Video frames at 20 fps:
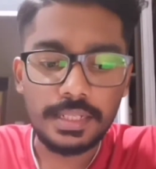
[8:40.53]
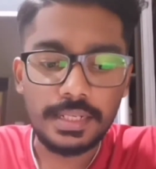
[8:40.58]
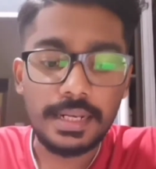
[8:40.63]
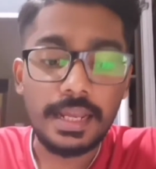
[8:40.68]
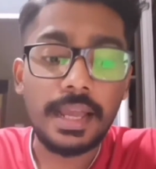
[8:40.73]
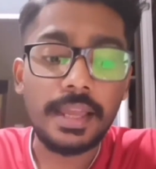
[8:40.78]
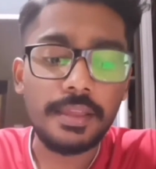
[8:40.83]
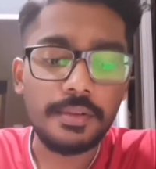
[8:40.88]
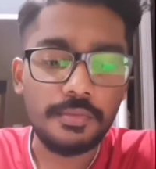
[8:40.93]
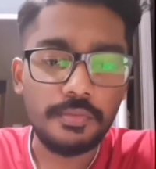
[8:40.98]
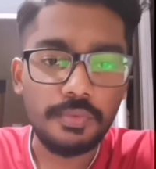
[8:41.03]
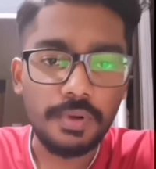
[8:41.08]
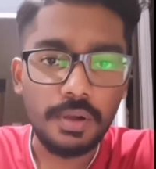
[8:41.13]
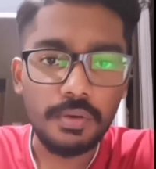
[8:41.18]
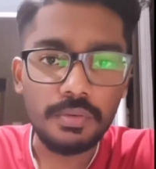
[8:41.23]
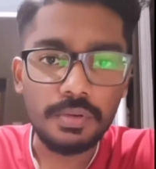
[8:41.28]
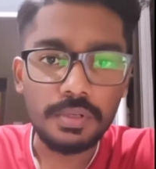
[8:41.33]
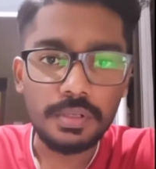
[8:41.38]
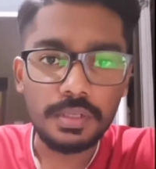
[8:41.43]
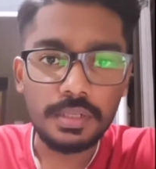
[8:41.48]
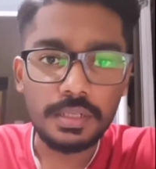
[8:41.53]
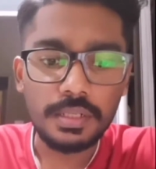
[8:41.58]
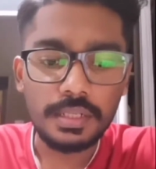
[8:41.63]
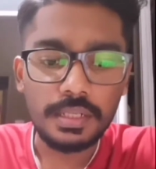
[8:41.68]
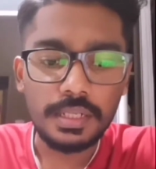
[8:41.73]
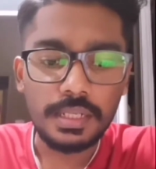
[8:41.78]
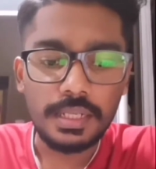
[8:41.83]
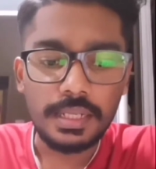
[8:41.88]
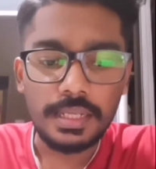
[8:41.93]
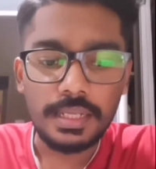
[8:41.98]
that I have found
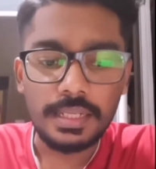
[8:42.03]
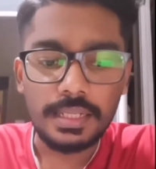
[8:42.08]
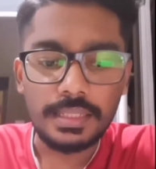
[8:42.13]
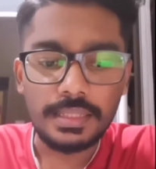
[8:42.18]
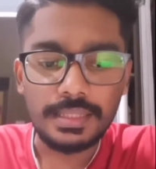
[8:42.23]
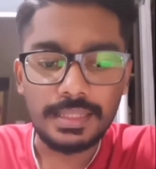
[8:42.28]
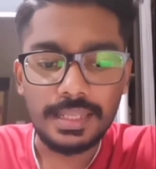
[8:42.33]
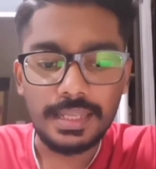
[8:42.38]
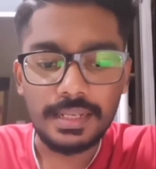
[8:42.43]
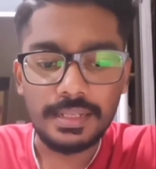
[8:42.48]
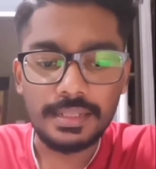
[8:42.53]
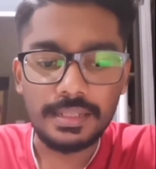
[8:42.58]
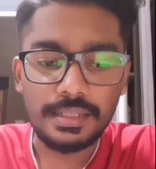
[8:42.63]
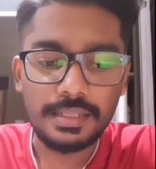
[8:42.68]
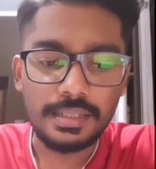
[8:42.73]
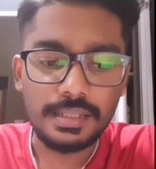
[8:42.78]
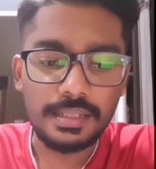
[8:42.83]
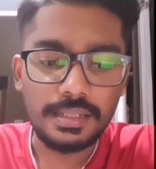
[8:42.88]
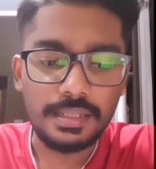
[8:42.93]
that